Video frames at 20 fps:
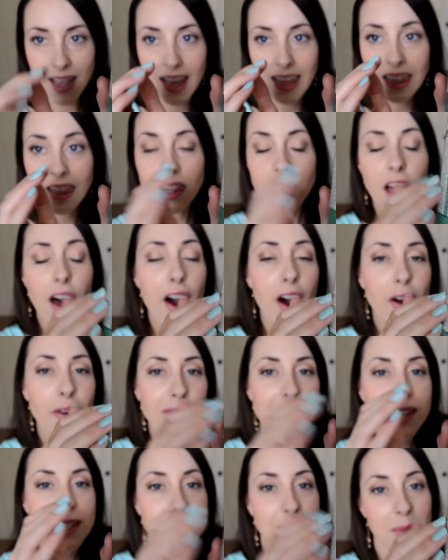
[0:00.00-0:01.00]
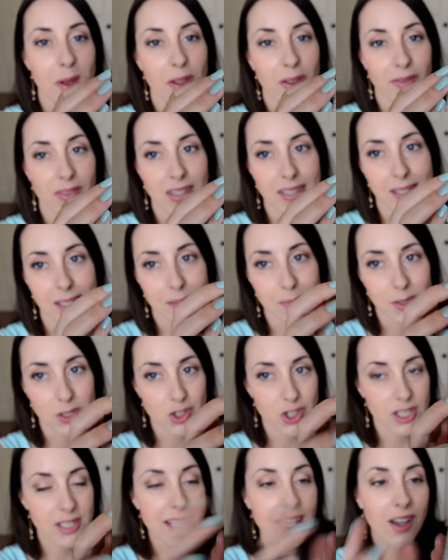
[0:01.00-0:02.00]
I love the smell of this. It smells
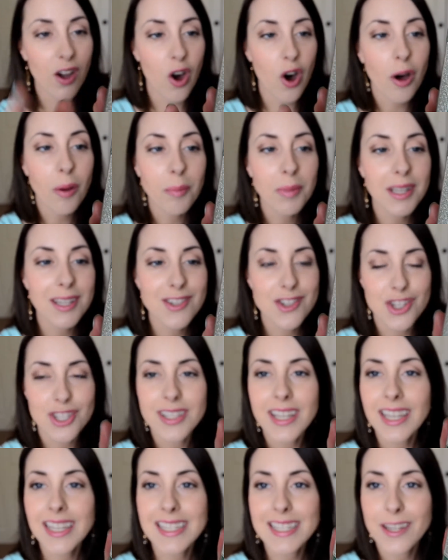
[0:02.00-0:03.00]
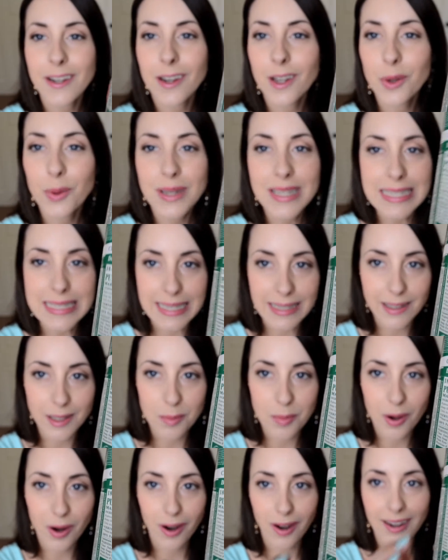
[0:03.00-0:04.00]
just like almond, just like a Dairy Queen dilly
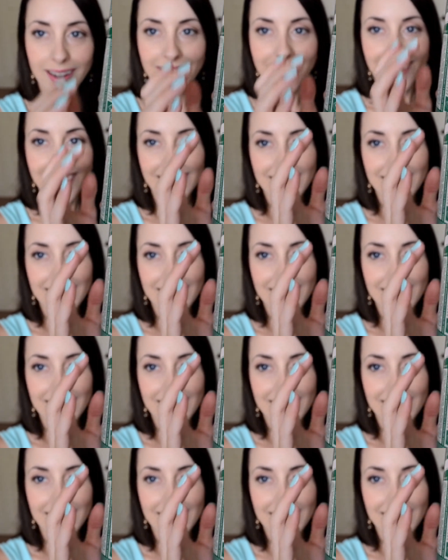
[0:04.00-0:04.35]
bar.